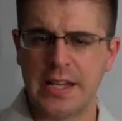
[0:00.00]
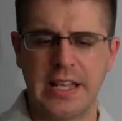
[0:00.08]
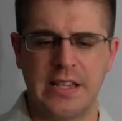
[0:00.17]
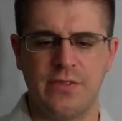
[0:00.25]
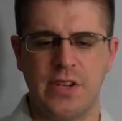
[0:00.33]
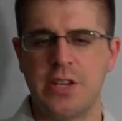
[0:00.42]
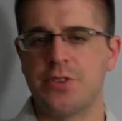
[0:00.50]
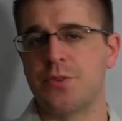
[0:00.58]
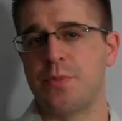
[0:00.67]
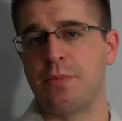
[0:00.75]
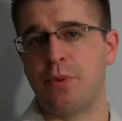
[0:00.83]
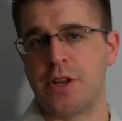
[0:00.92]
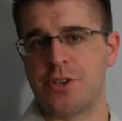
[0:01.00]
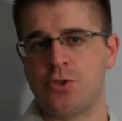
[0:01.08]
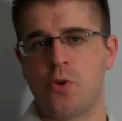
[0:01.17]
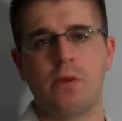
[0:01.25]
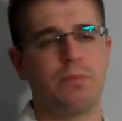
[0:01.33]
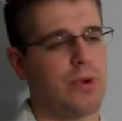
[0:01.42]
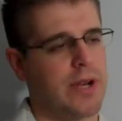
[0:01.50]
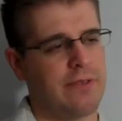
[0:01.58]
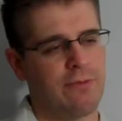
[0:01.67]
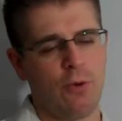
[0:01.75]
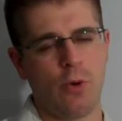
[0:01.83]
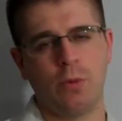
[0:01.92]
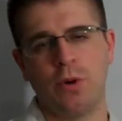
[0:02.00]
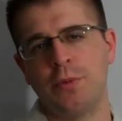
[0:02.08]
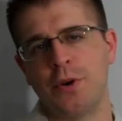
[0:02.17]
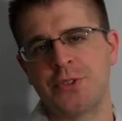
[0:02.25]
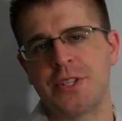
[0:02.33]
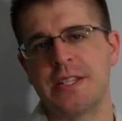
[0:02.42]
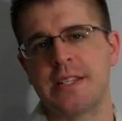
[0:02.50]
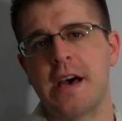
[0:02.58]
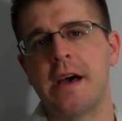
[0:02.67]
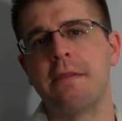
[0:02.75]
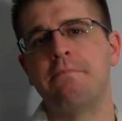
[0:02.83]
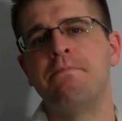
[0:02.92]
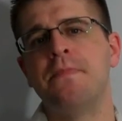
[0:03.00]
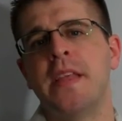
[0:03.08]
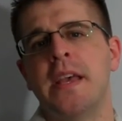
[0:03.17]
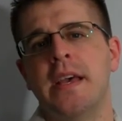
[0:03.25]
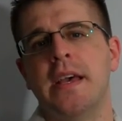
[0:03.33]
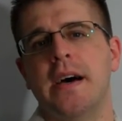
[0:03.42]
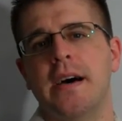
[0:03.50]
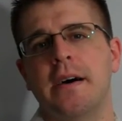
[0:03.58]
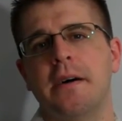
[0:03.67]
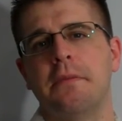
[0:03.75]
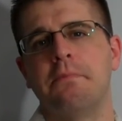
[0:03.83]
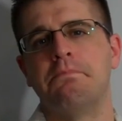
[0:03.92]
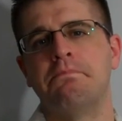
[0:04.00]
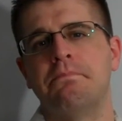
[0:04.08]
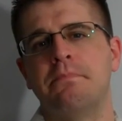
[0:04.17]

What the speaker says: again, the videos will be pretty short, pretty informal most of the time.